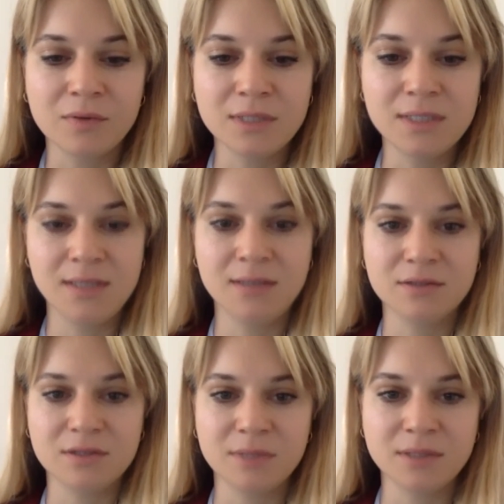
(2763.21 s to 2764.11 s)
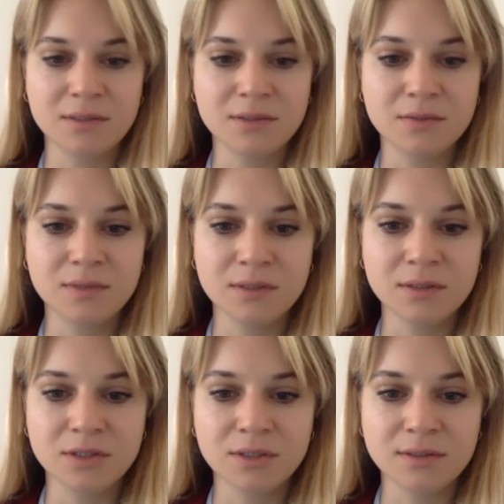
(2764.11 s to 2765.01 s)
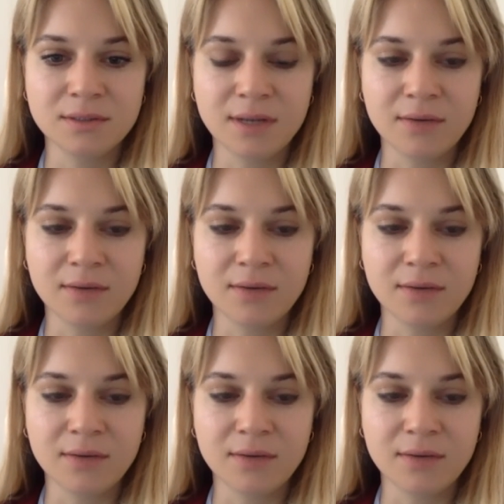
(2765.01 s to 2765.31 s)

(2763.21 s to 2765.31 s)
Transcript: OECD instruments on due diligence and